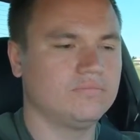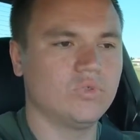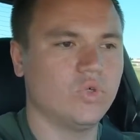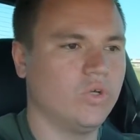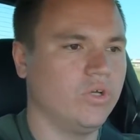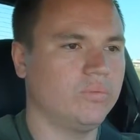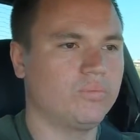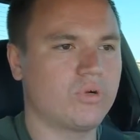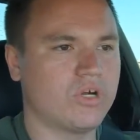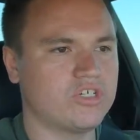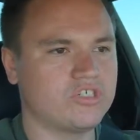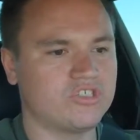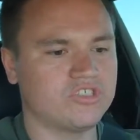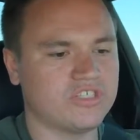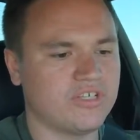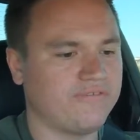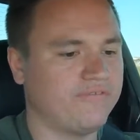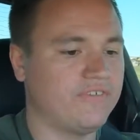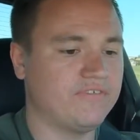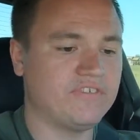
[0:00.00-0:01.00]
Oil pressure's
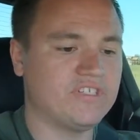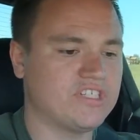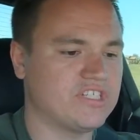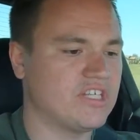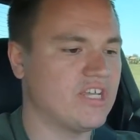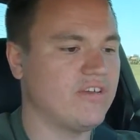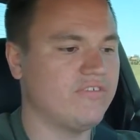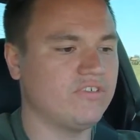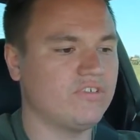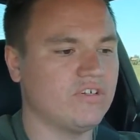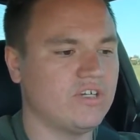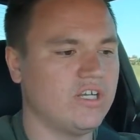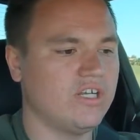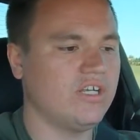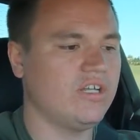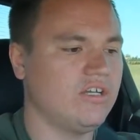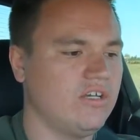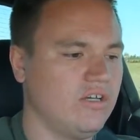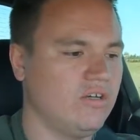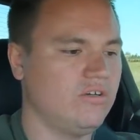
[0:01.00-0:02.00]
at 57 right
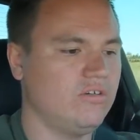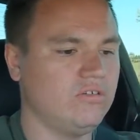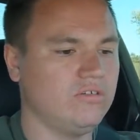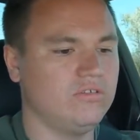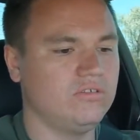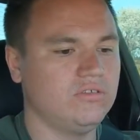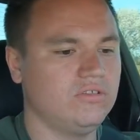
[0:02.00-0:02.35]
now.